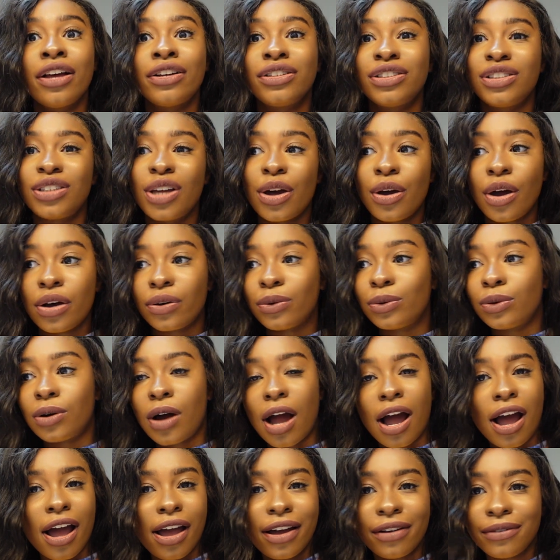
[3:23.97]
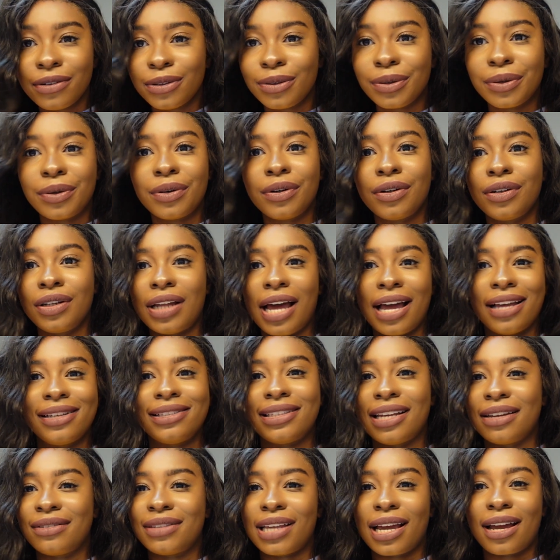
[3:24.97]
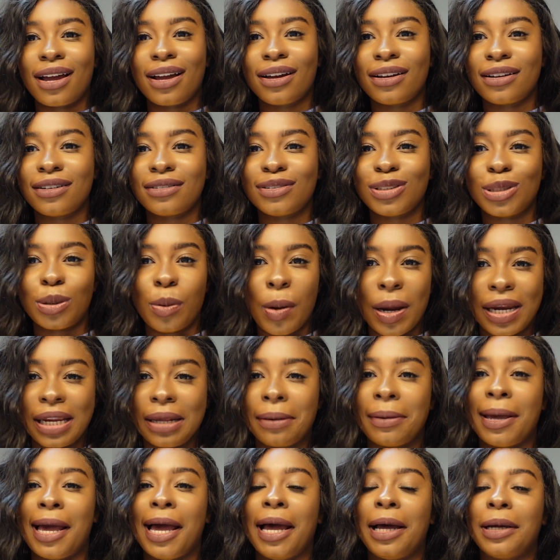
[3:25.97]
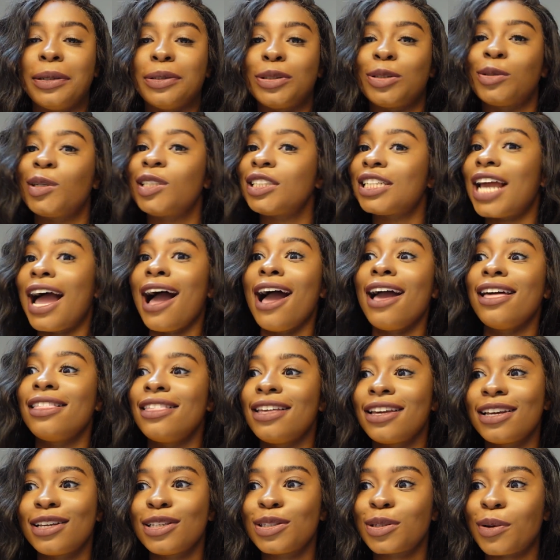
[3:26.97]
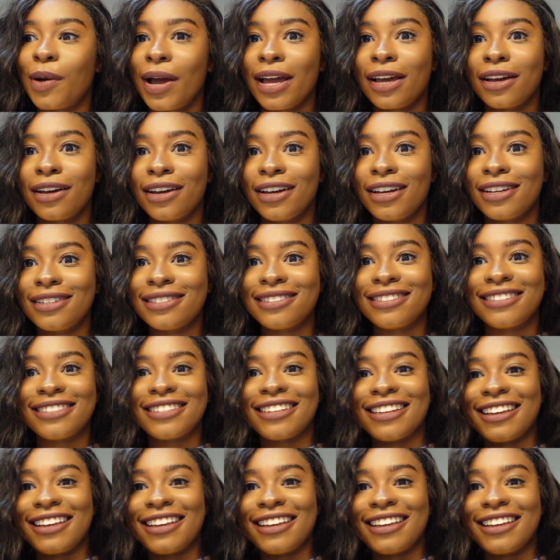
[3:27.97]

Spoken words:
So overall, I saved like £20, which I think is quite good,